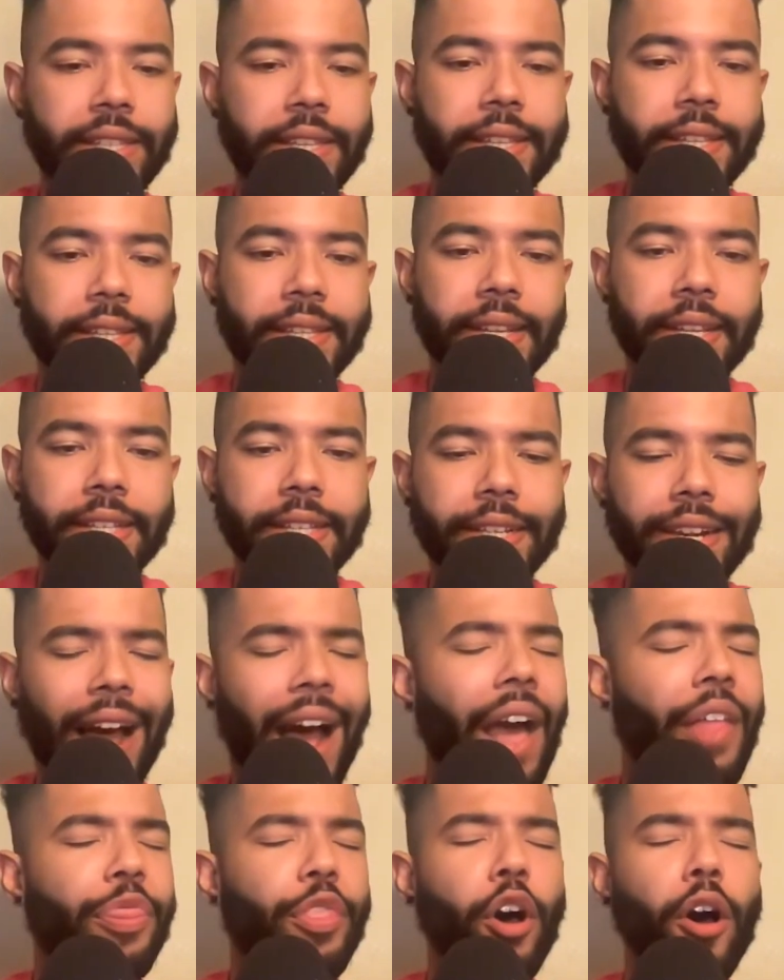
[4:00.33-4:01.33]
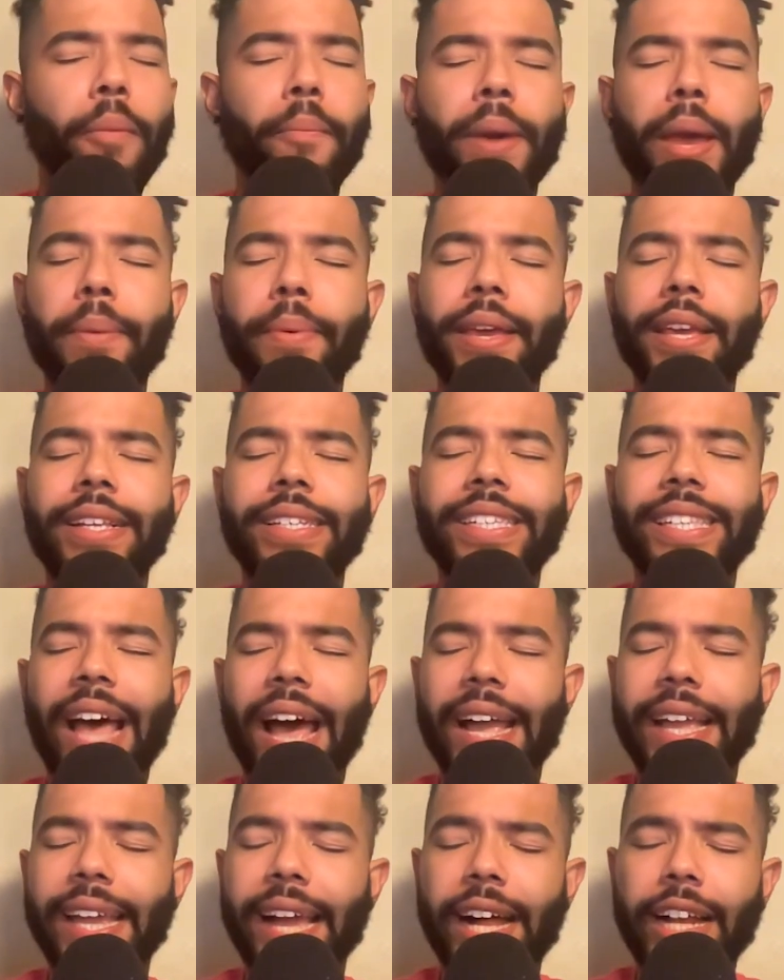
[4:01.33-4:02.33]
this season. I thought maybe
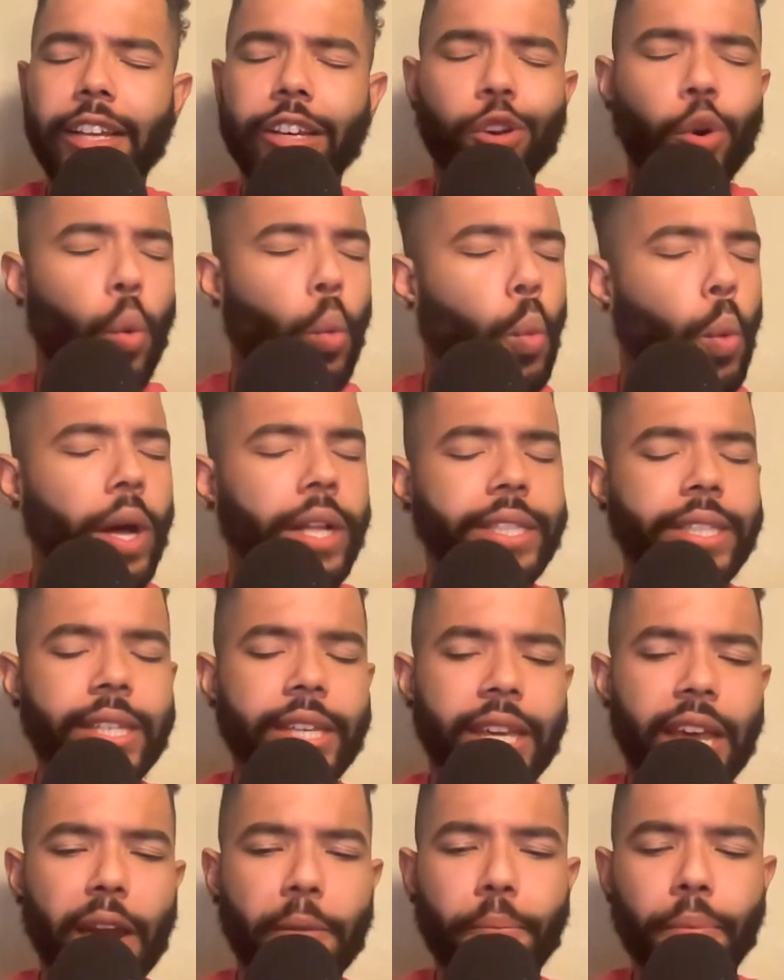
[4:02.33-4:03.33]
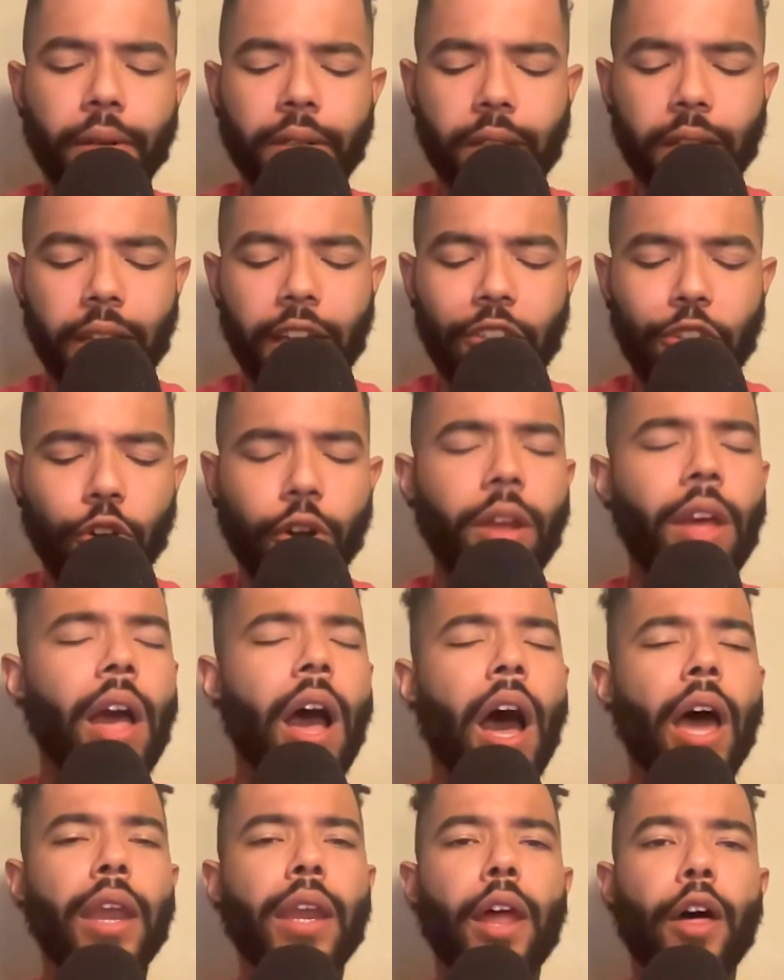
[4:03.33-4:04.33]
Zach Gallen could once again put together
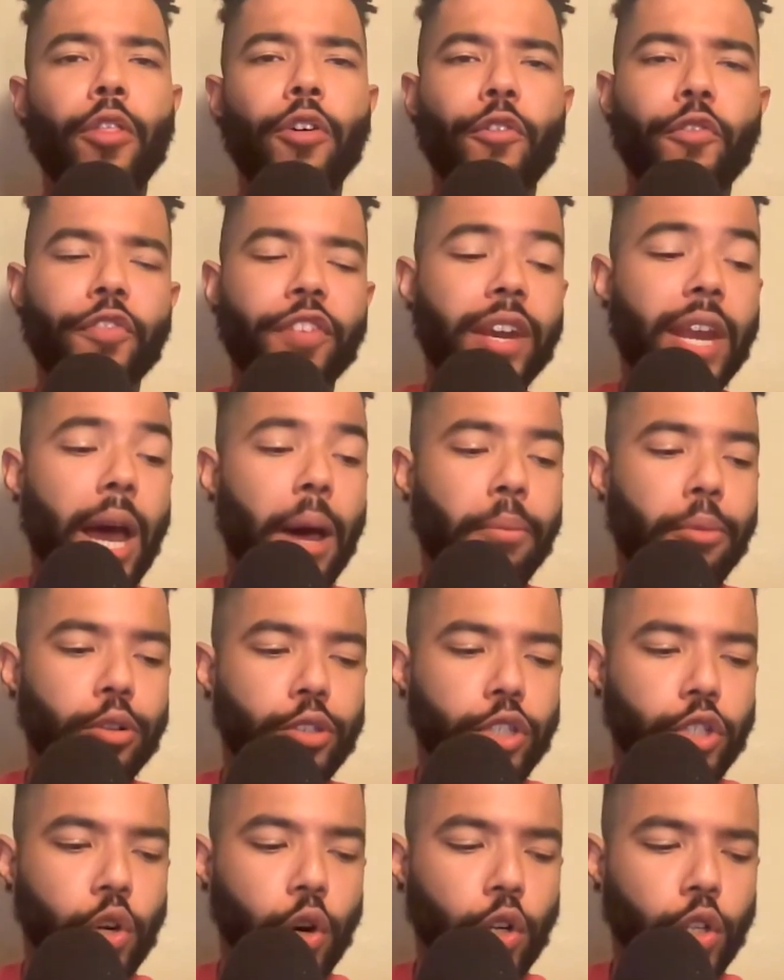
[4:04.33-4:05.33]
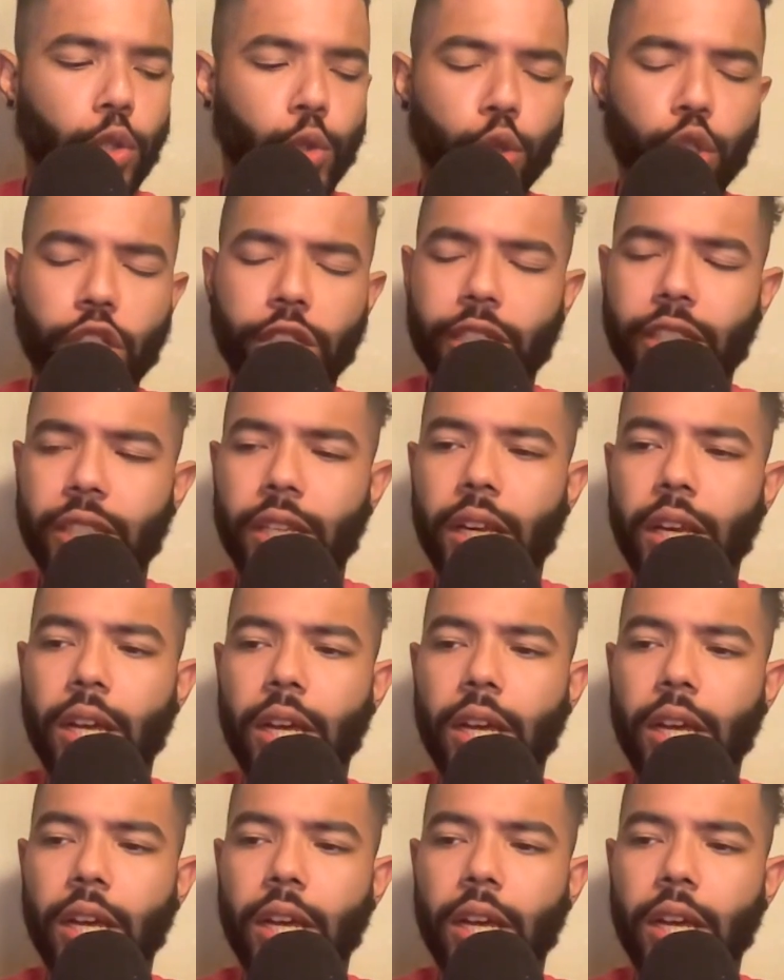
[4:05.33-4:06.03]
another phenomenal start to just